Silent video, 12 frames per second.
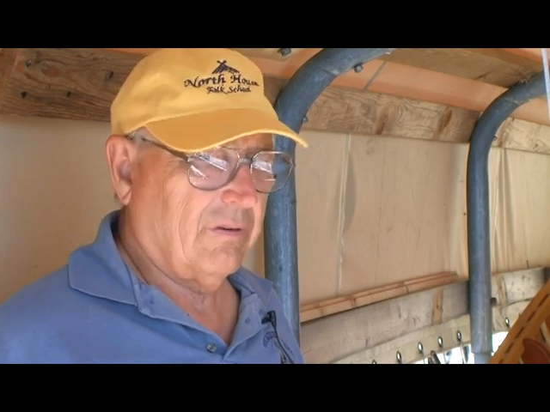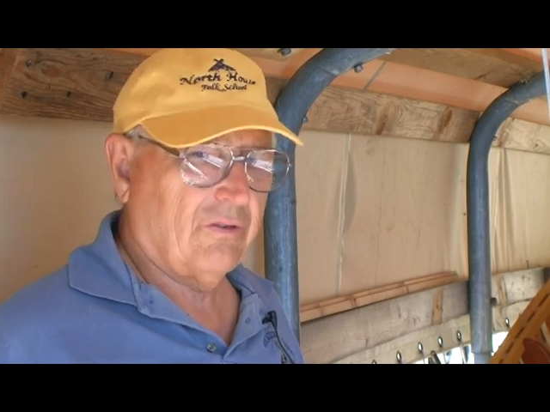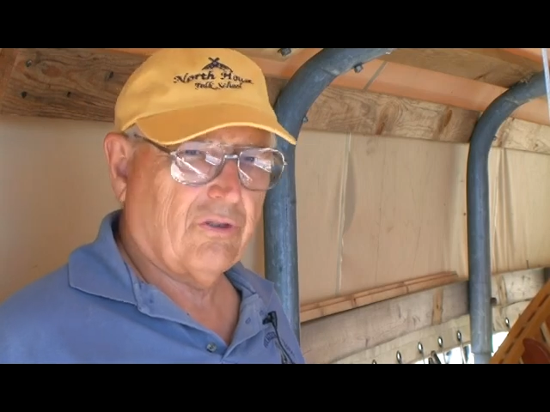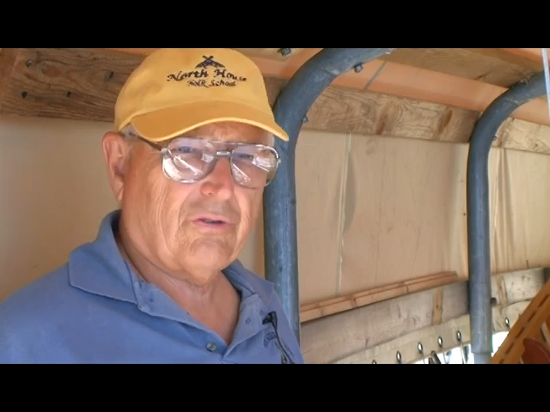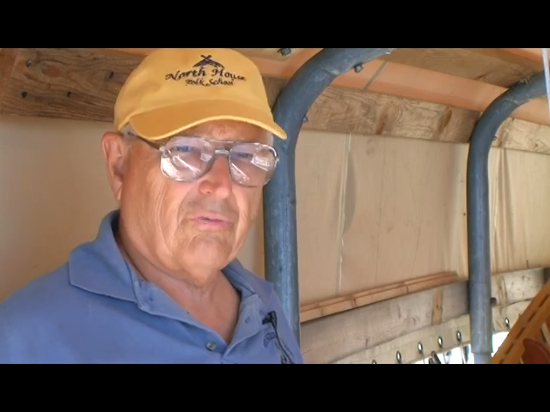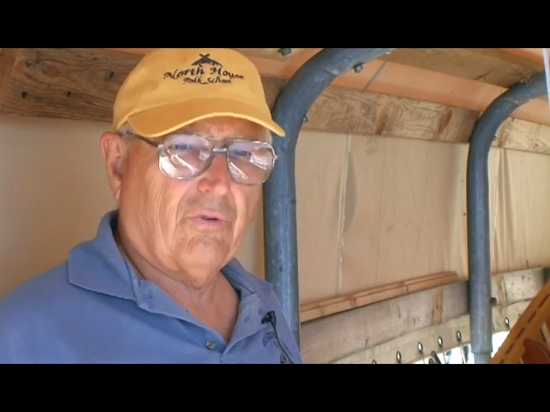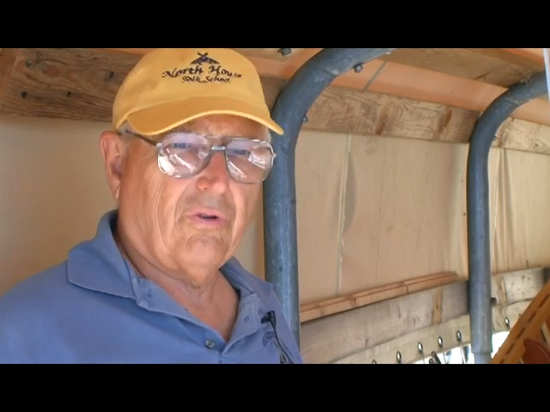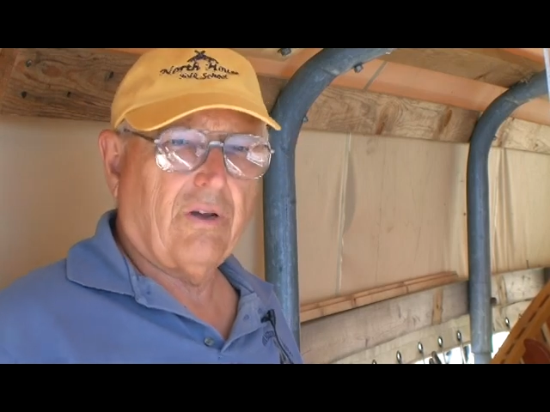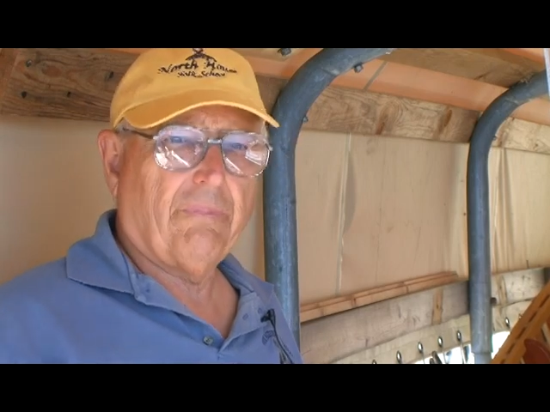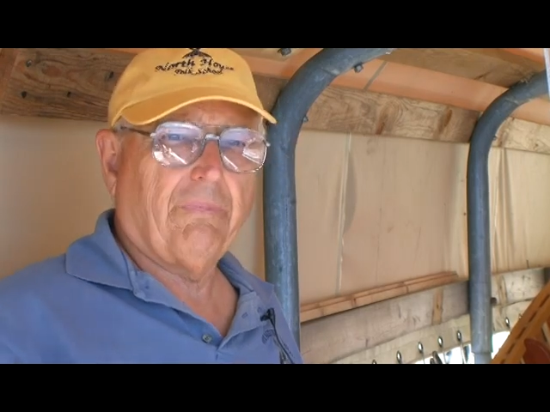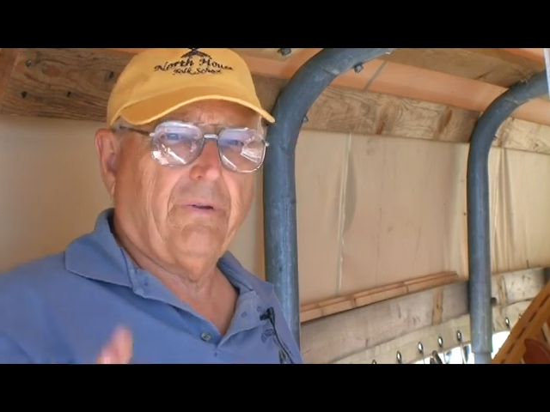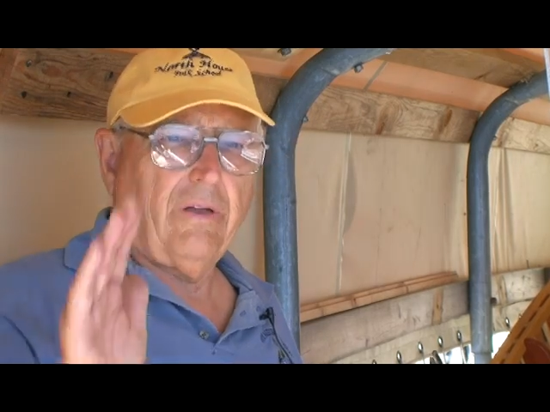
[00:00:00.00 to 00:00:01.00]
It just rode
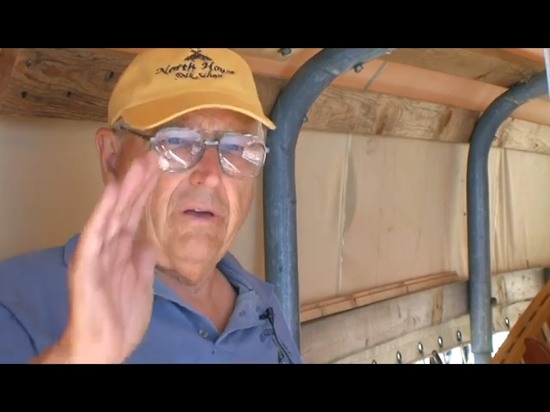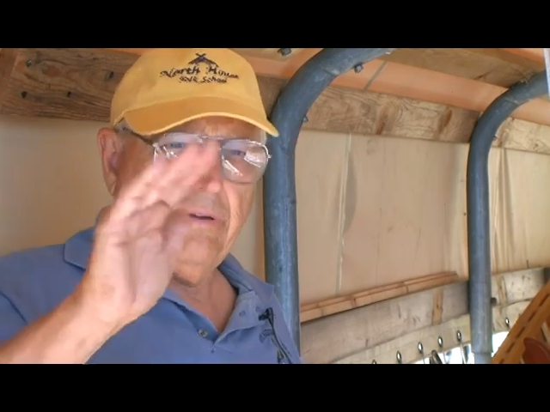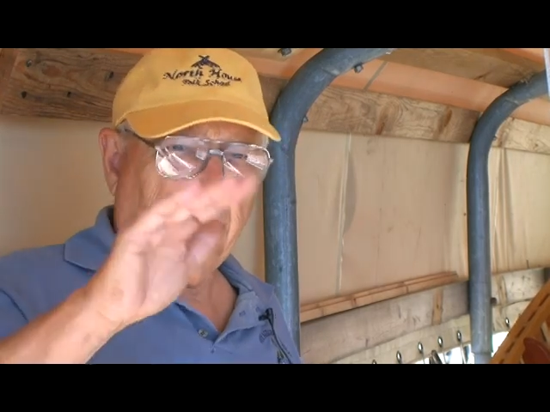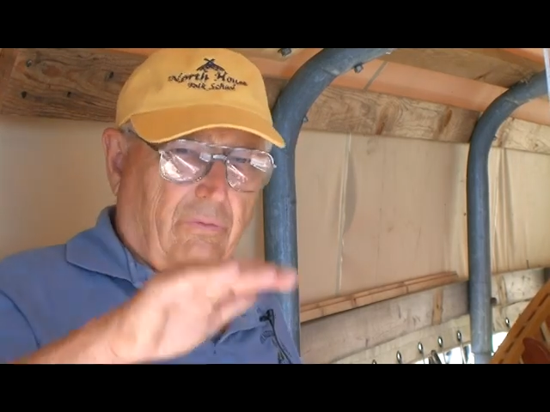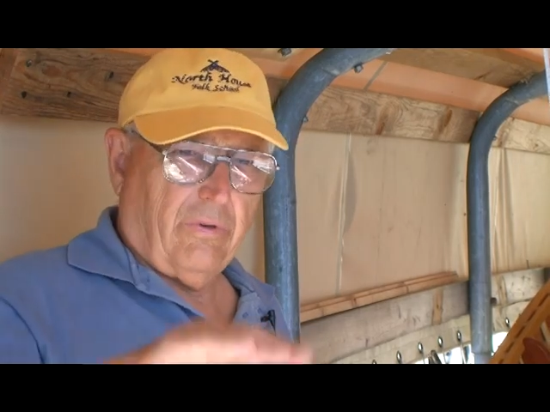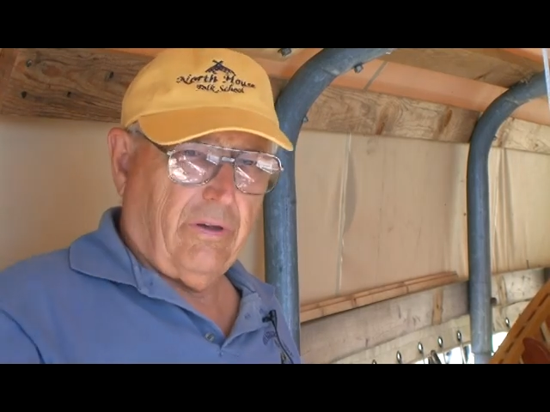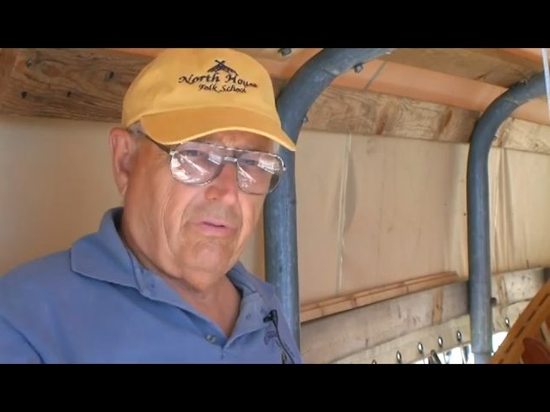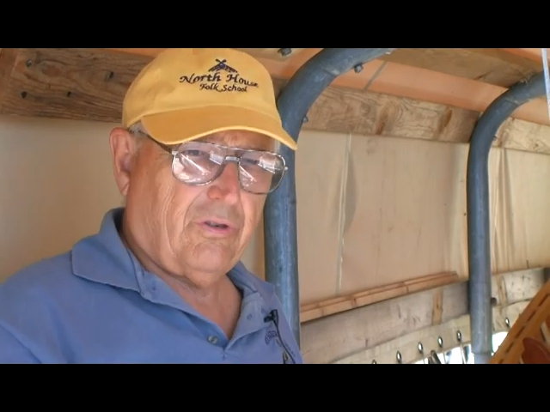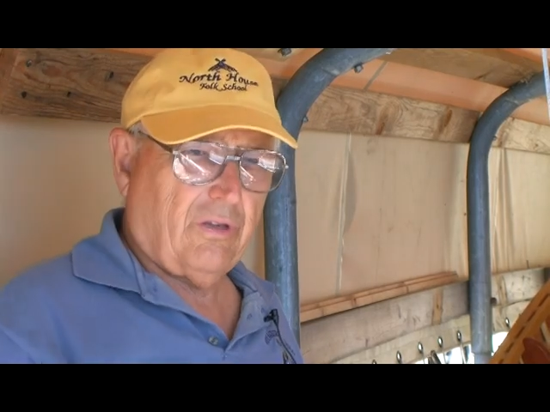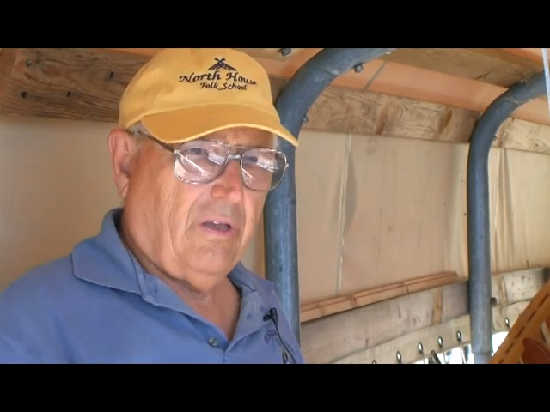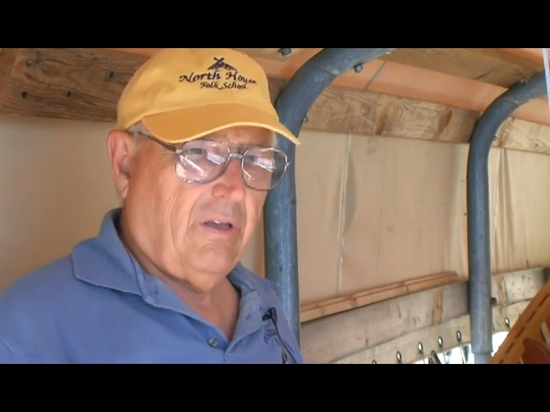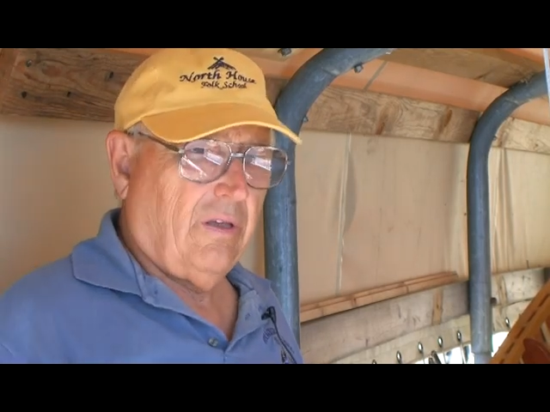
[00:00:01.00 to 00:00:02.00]
up and down on the
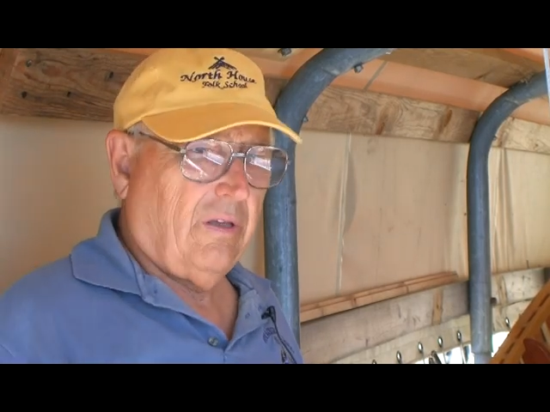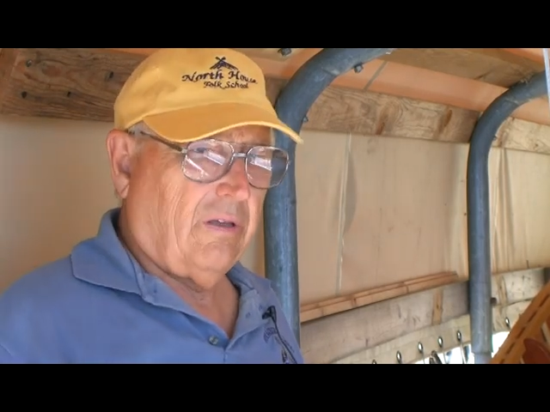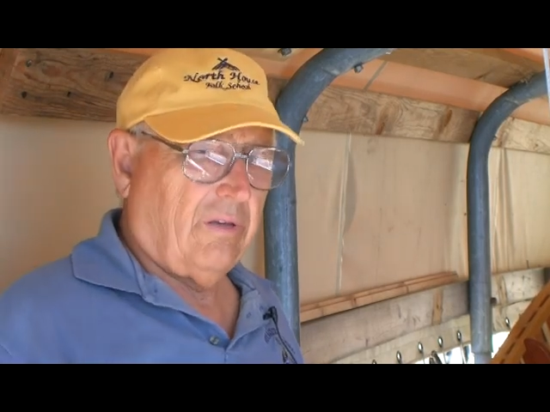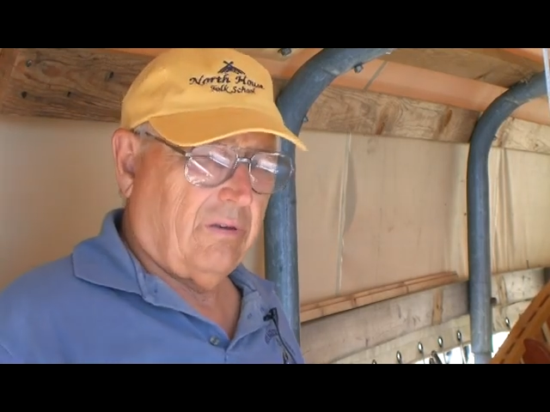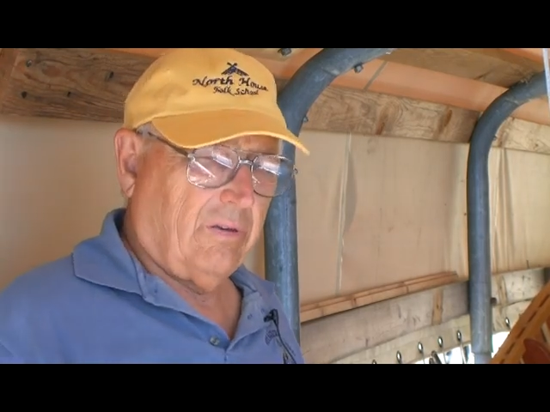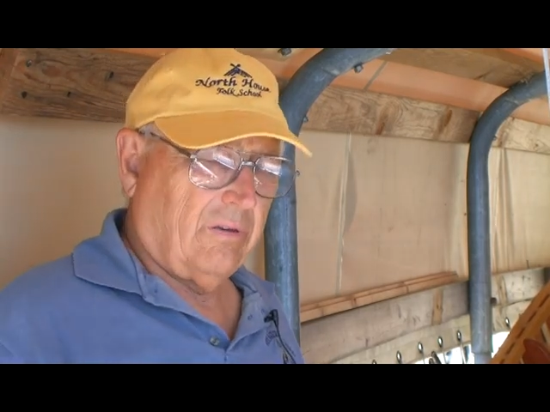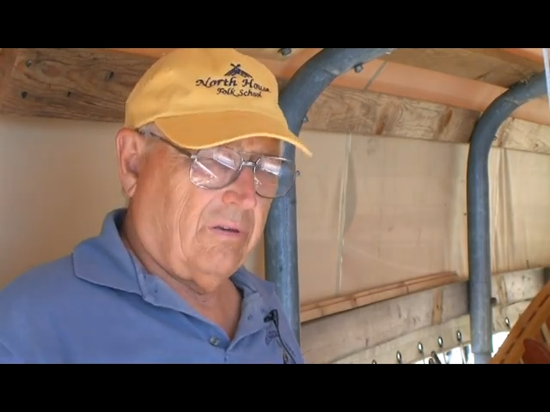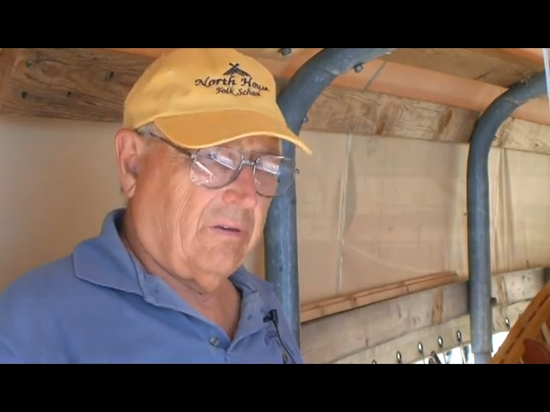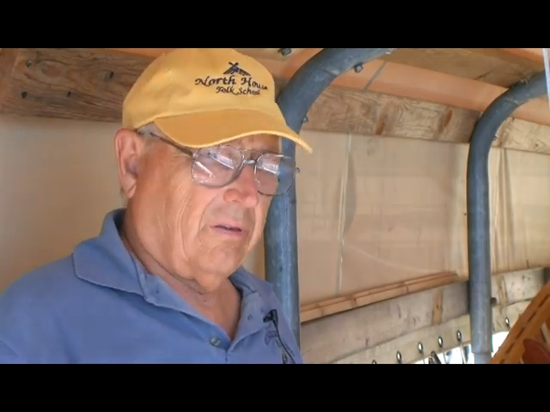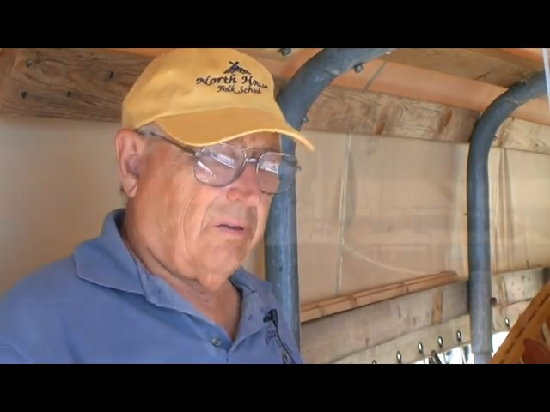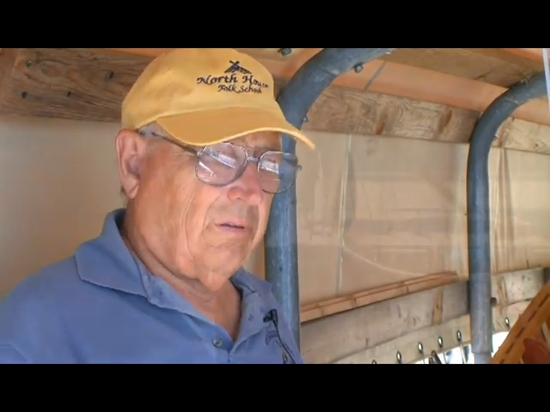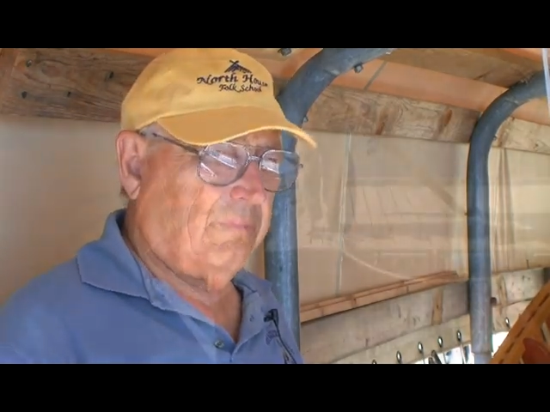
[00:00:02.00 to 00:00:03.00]
waves. It,
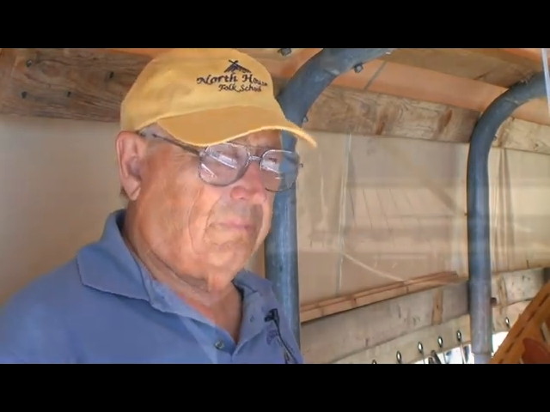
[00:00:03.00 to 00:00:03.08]
it uh,